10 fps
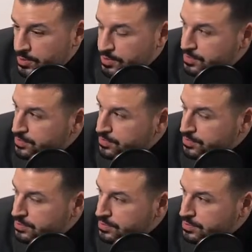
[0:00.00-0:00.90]

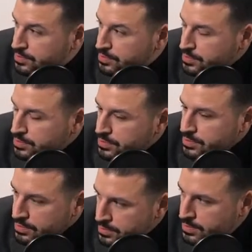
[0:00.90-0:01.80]

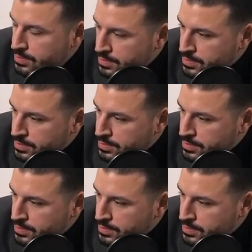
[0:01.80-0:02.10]
(not speaking)